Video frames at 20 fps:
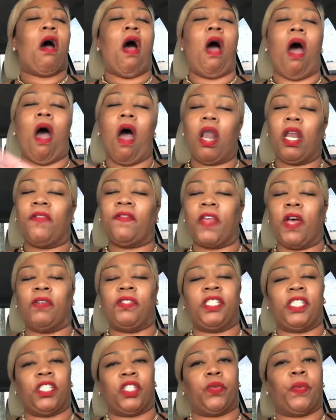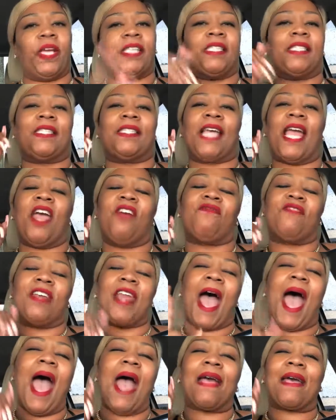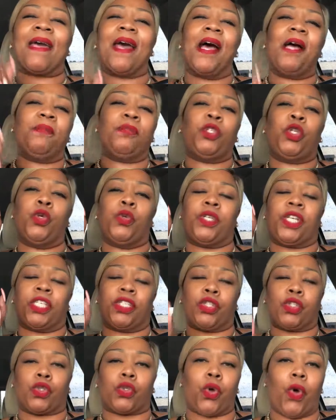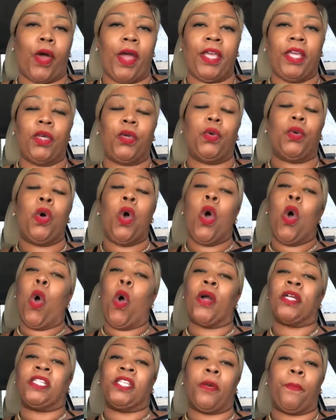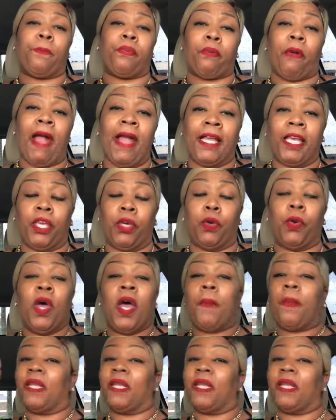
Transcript: all of those situations, they have not come to destroy you or to break you,